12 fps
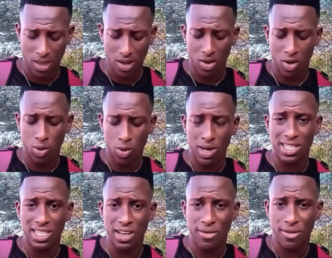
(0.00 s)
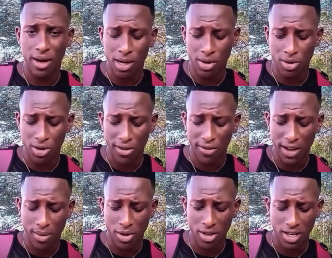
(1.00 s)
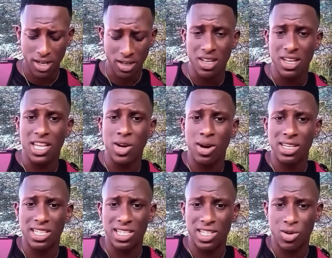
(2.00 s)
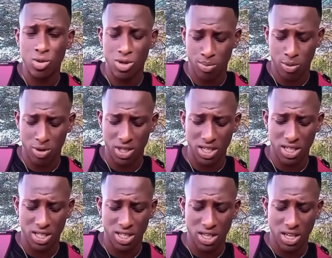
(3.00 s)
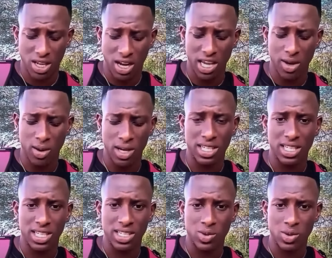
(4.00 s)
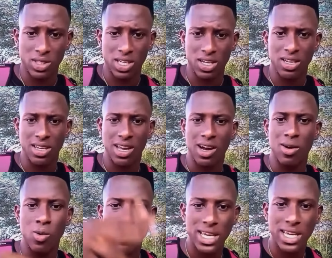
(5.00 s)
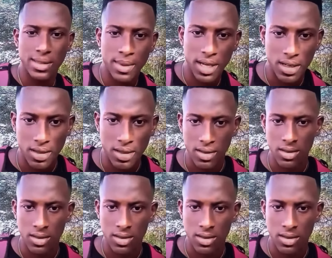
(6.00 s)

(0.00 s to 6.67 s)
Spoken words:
I don't want to get a man work a fire brigade. You want to get your own police, and you want to get a soldier. You're a waste, man.